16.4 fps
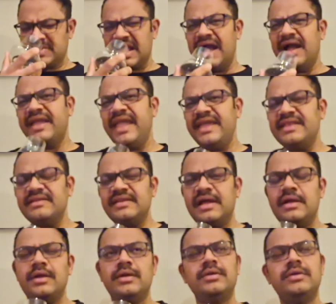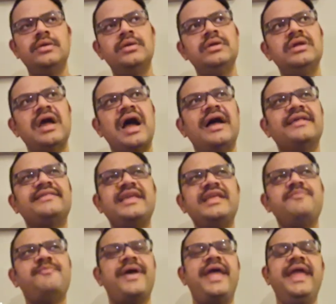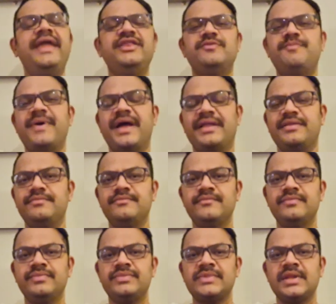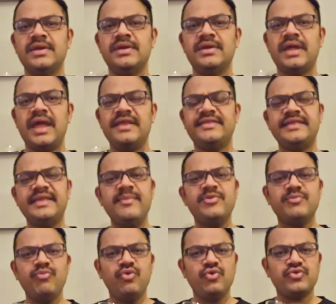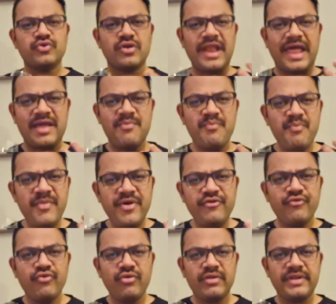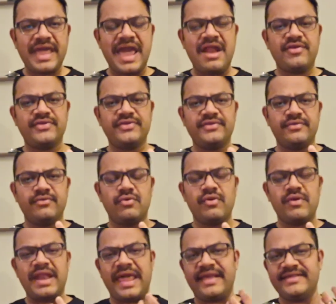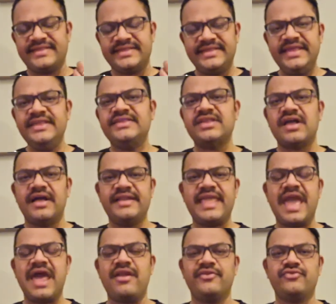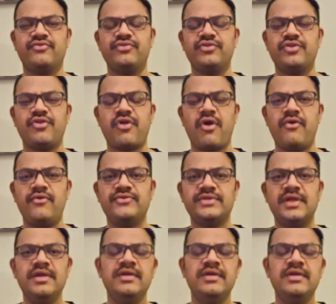Again, I say peat, but it seems more sort of like a mineral character or like a seaside character in the nose